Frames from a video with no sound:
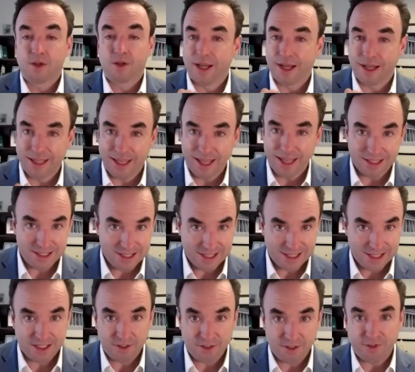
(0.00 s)
Again,
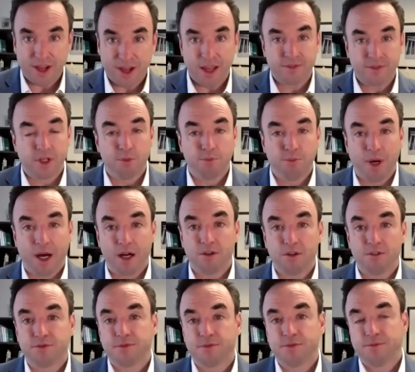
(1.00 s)
65 and
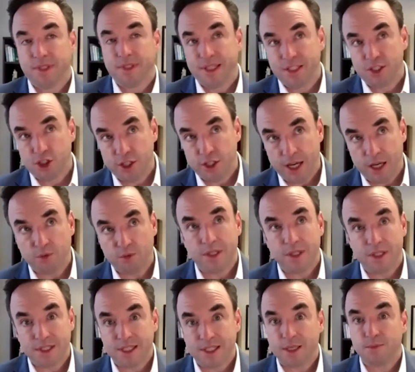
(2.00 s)
above generally
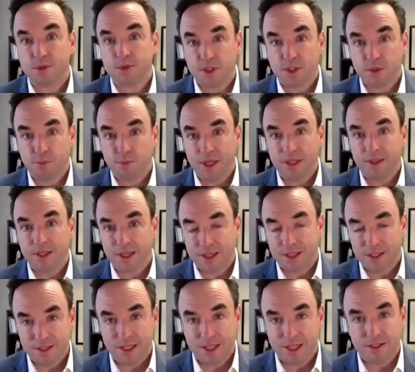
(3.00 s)
seems to be the
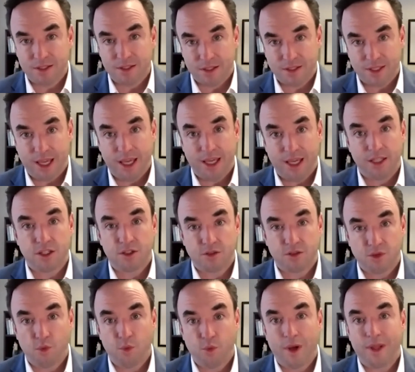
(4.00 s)
consensus age as
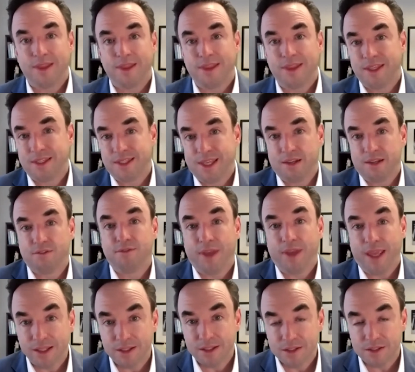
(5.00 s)
to when this
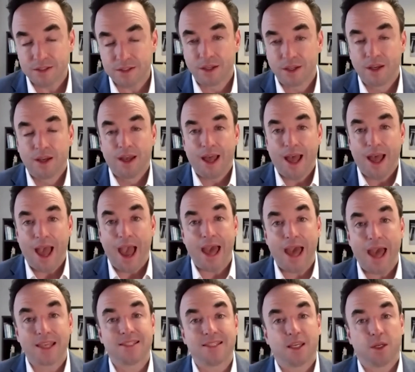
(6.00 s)
advanced
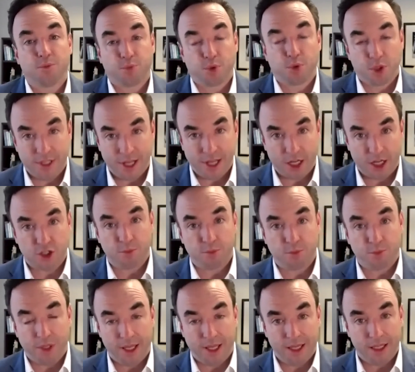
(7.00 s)
asset protection
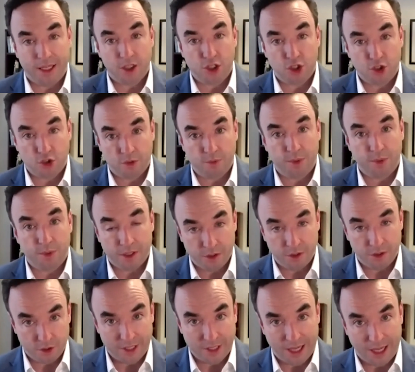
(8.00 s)
planning should be
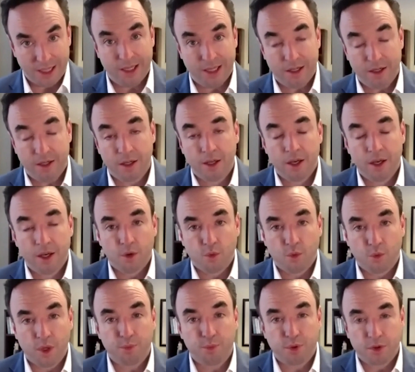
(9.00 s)
undertaken.
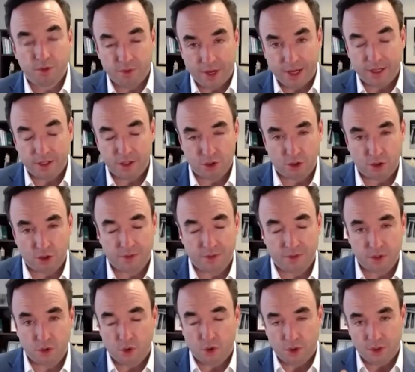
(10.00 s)
We provide a
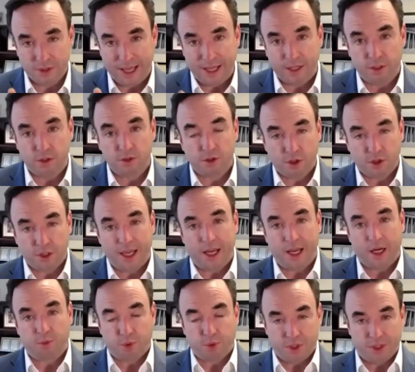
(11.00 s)
service called Elder
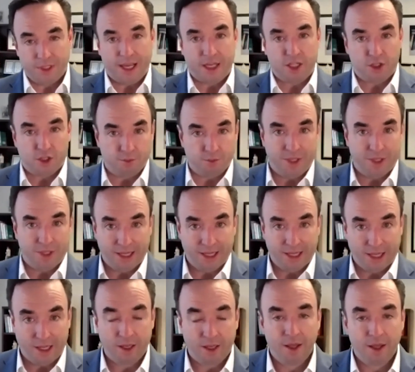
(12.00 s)
Care Protection
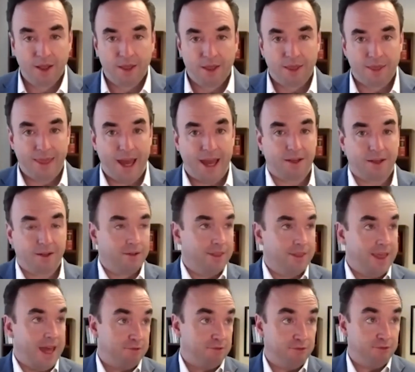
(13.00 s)
Planning.
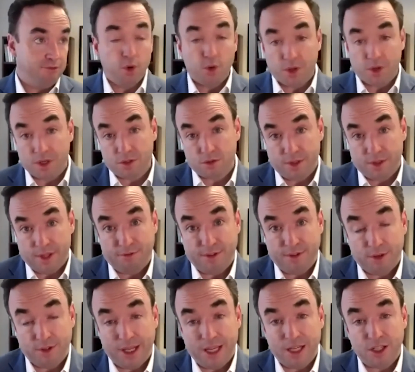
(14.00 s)
That focus, the
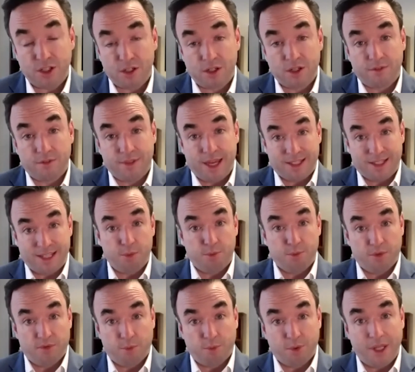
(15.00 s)
foundation of that type
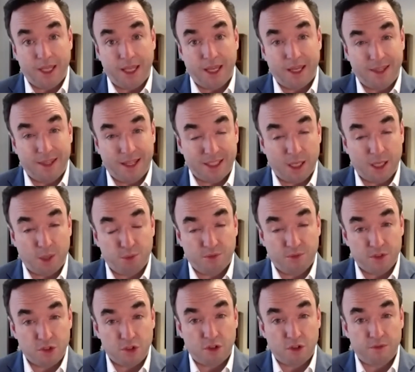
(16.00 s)
of a plan, that type of a
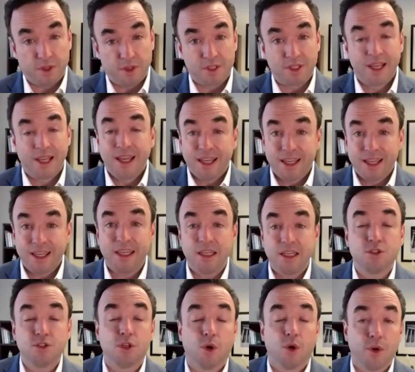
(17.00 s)
service,
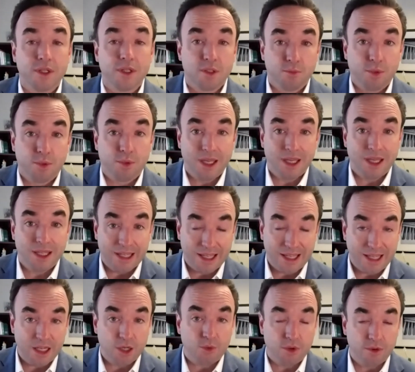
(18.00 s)
is going to be an
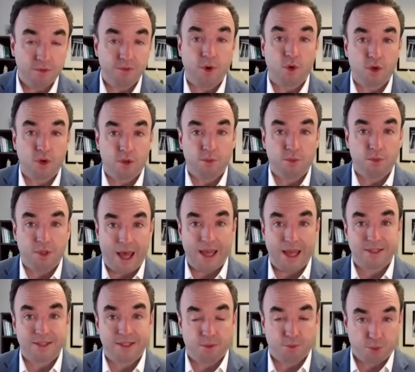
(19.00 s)
irrevocable
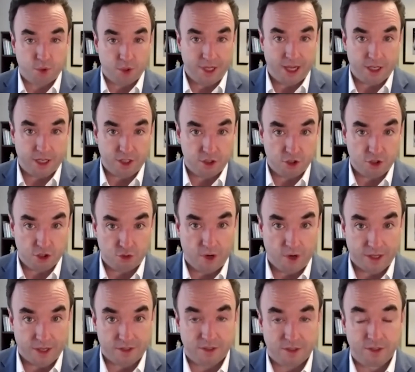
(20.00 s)
asset protection
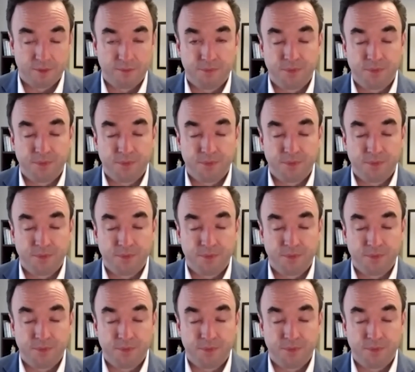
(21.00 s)
trust.